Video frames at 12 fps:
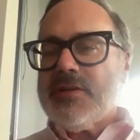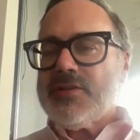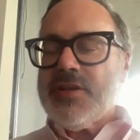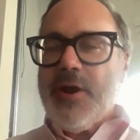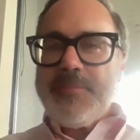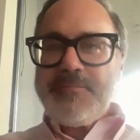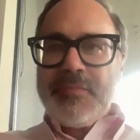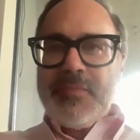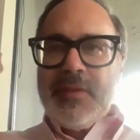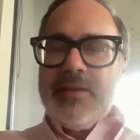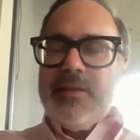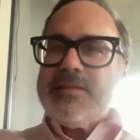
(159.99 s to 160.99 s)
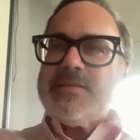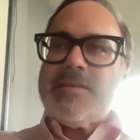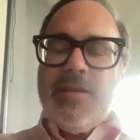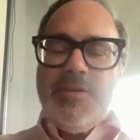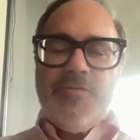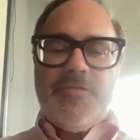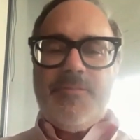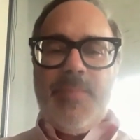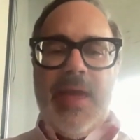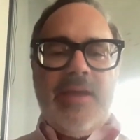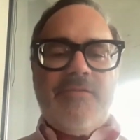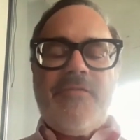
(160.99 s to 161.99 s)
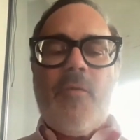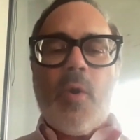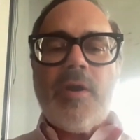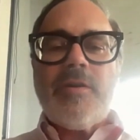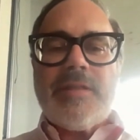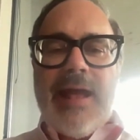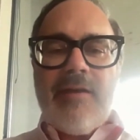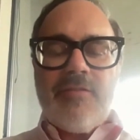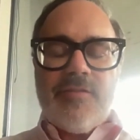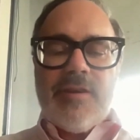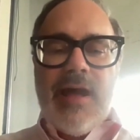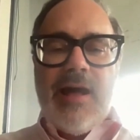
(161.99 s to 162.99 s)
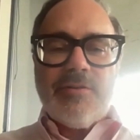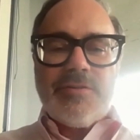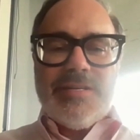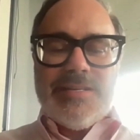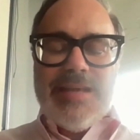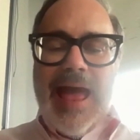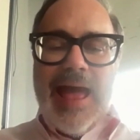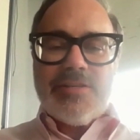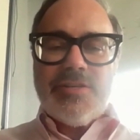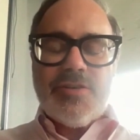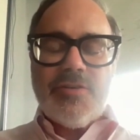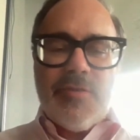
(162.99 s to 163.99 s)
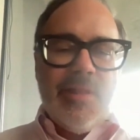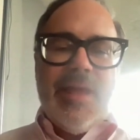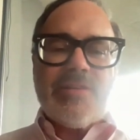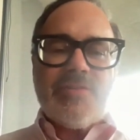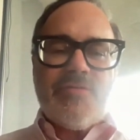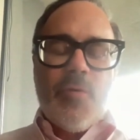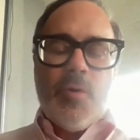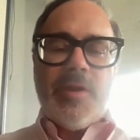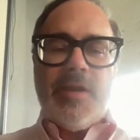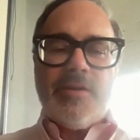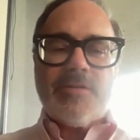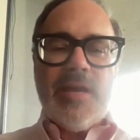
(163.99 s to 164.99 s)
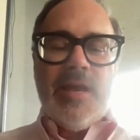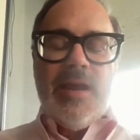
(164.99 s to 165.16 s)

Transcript: So let's say you've paid $400,000 in taxes over the last 4 years.